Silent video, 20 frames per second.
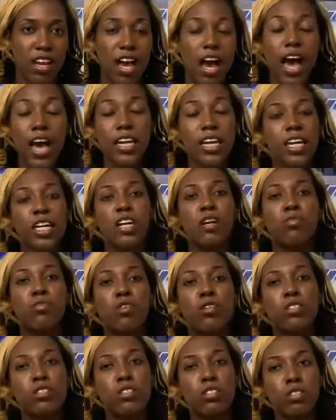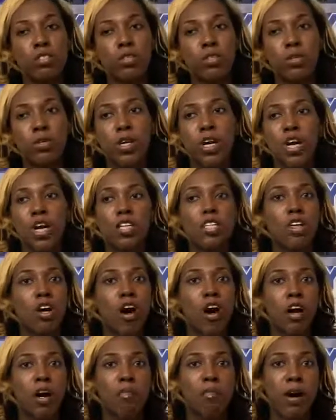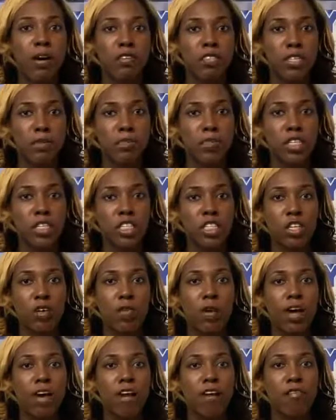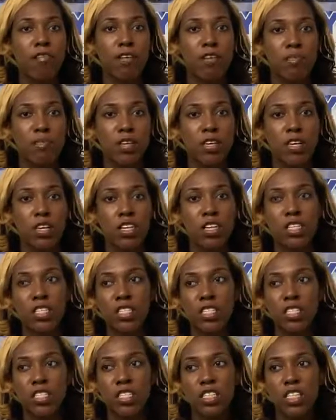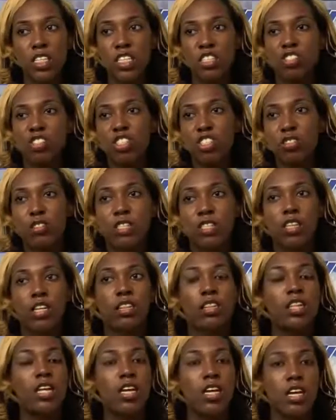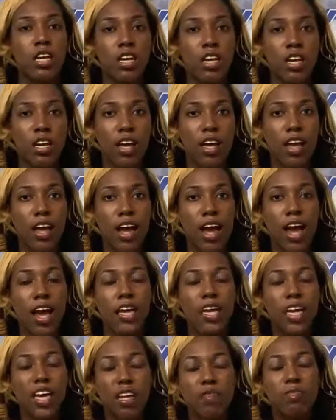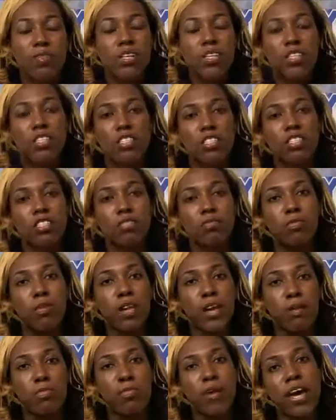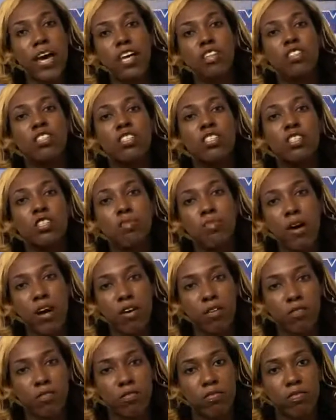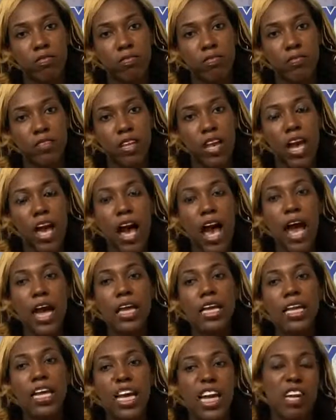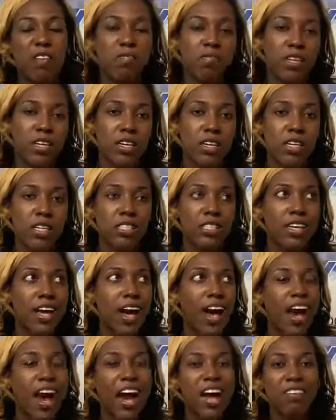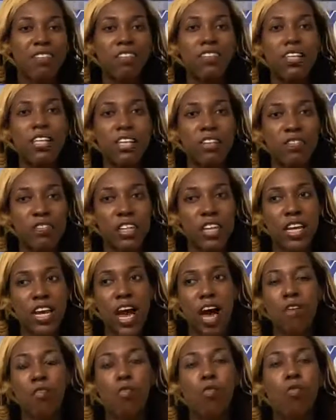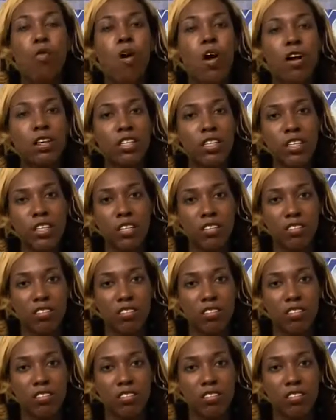I didn't come on to talk about something so heavy because it just is a thing. I came because this is what I'm passionate about. I came because I lived it. I've walked it.